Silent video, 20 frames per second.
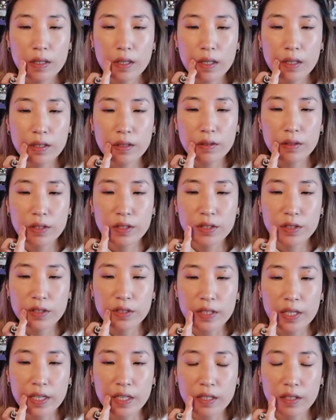I noticed your
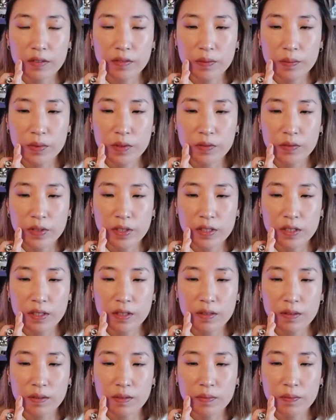tanner from the
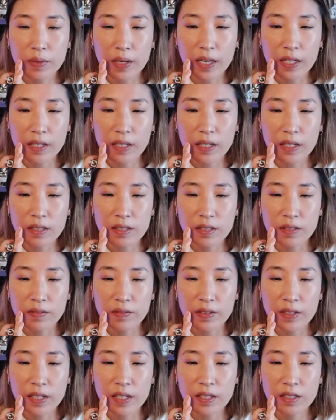recent podcast and
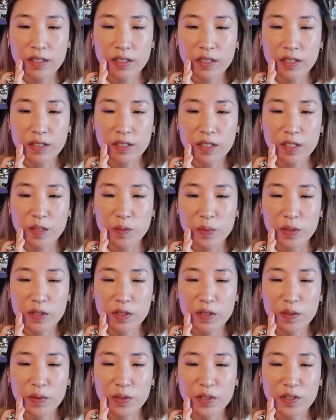reactions,
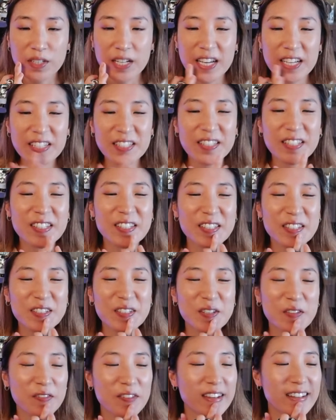especially when you're next to
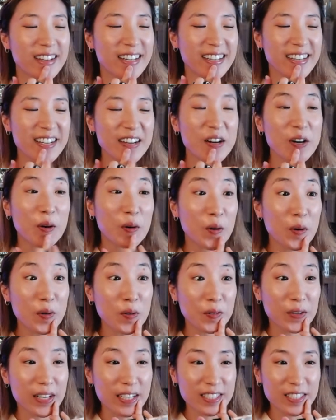Sylvia.
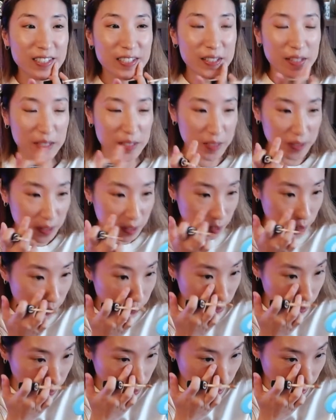Oh, actually, that's a good
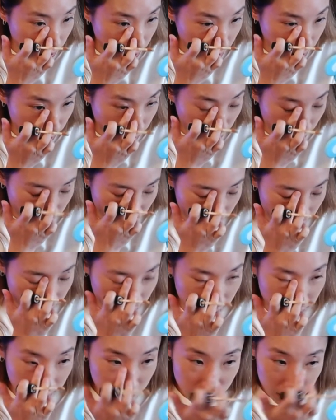comparison because
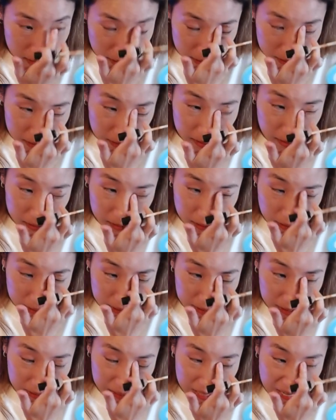Sylvia doesn't
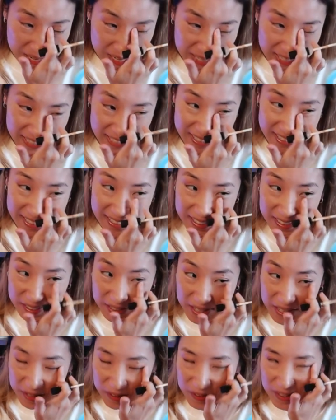get sun,
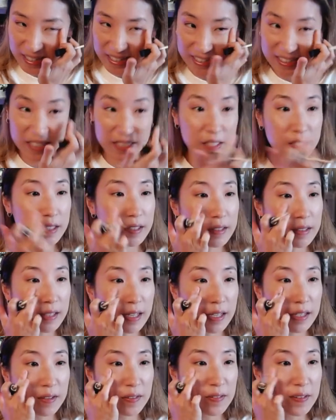or at least
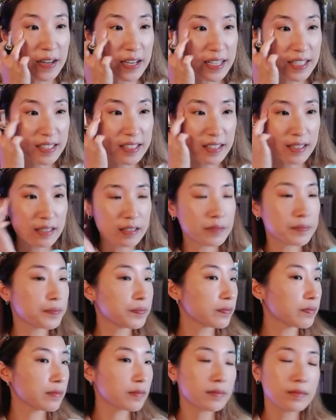not Hawaii sun.
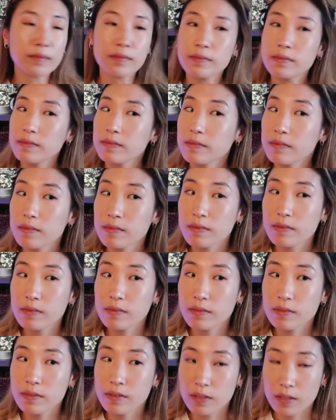
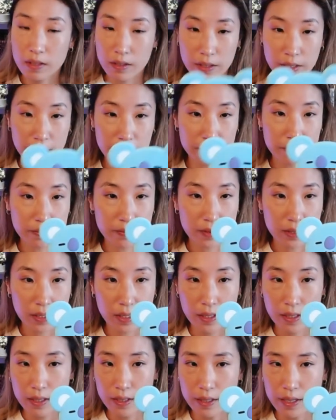Okay,
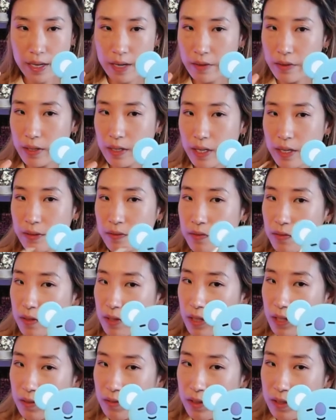now that I've
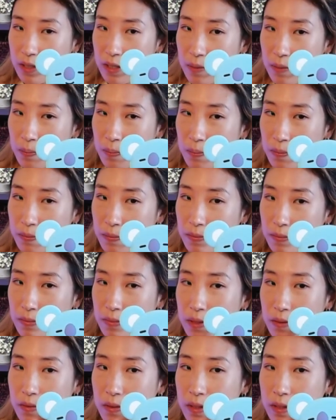covered up
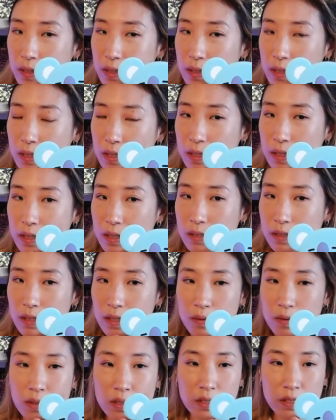everything that I guess I
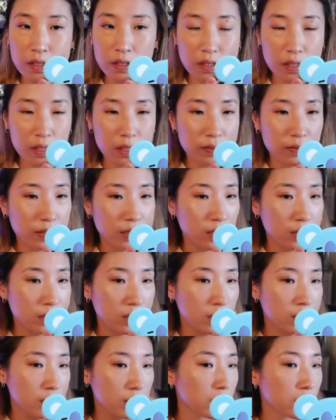wanted to cover.